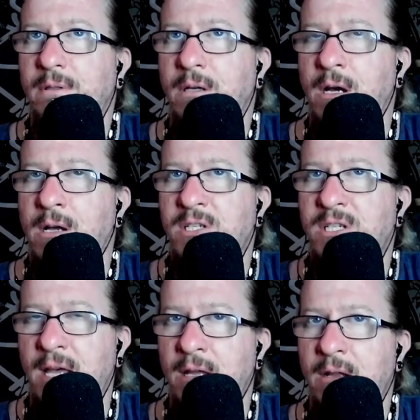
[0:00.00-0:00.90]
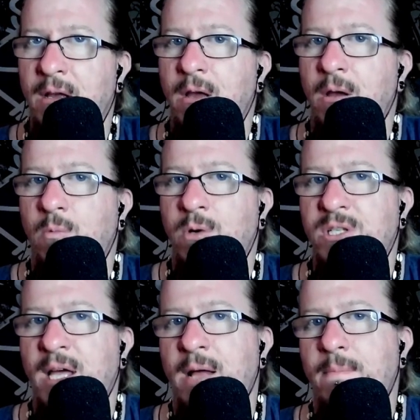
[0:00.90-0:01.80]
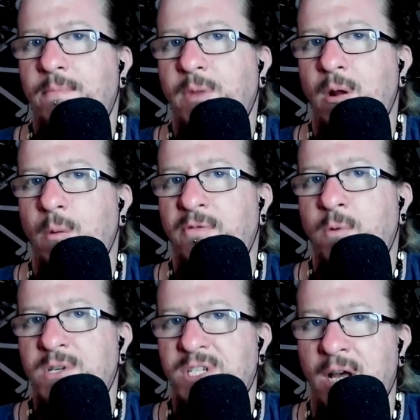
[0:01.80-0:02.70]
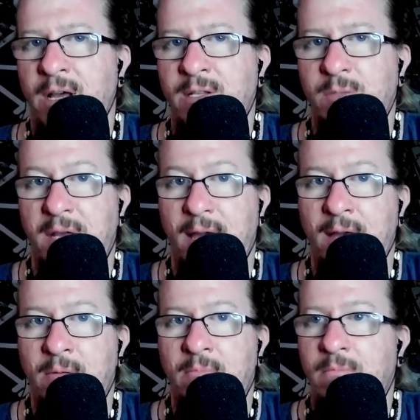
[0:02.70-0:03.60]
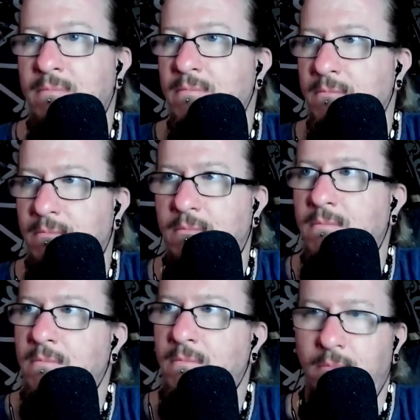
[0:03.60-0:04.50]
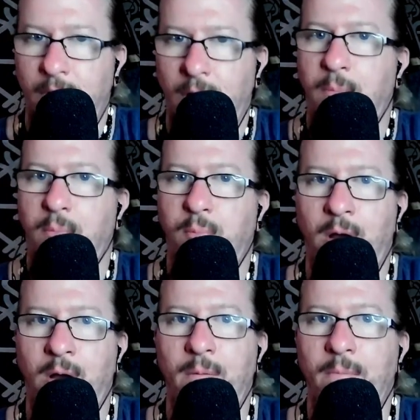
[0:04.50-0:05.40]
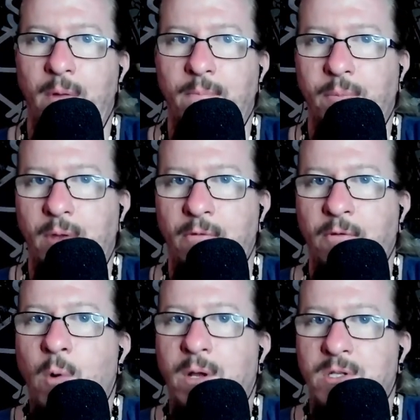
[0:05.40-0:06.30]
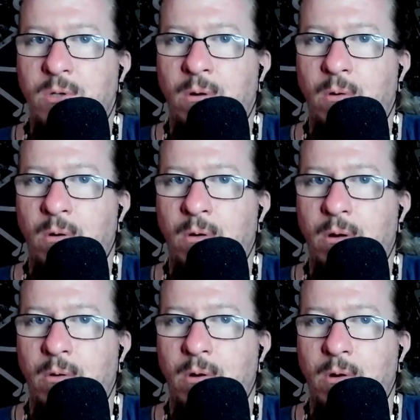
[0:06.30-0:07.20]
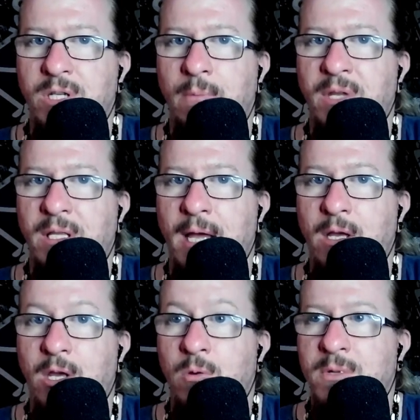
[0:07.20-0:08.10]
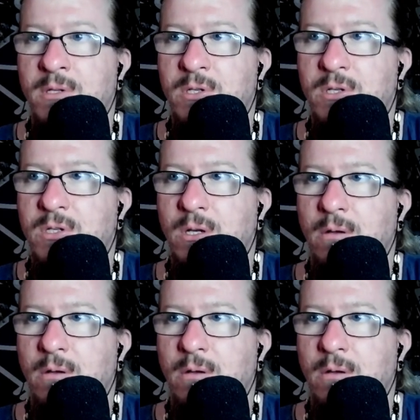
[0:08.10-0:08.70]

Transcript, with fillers: uh, said was that, you know, before science became a a, a focus or, or or or something that humans